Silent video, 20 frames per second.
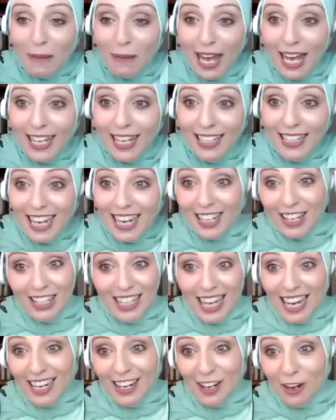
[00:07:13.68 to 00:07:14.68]
I made and
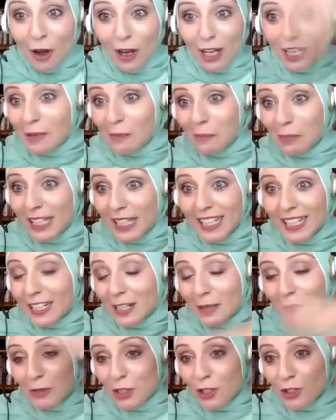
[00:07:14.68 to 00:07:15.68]
I had not
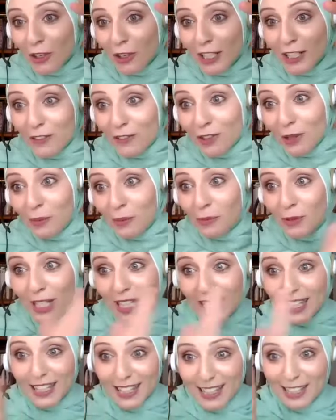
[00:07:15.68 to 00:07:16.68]
completed a majority of them
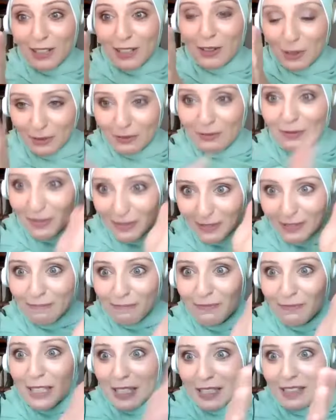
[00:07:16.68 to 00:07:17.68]
with,
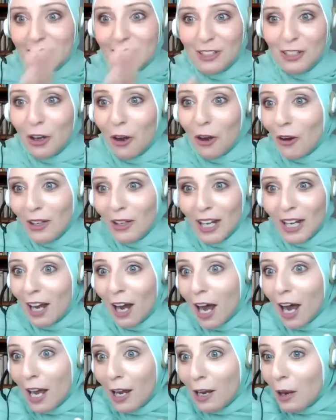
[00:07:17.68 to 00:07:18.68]
you know,
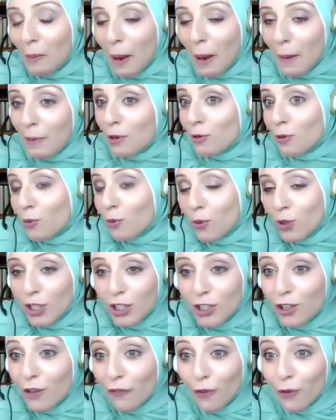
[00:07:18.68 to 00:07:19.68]
I might be
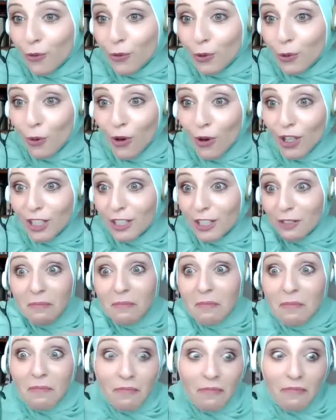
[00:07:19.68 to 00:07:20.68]
rewarded the full reward.
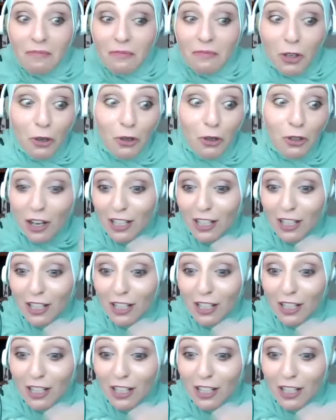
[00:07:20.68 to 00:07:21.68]
Who
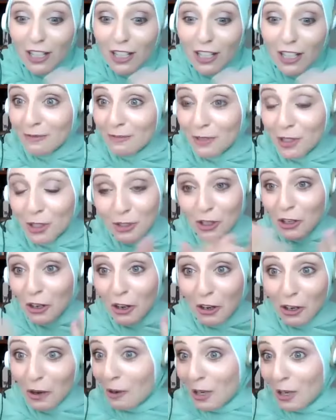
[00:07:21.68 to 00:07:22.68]
knows? I don't know. You
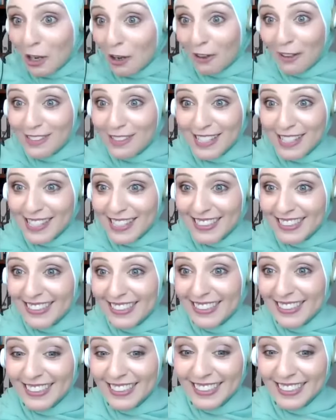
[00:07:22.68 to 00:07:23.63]
don't know. No one knows.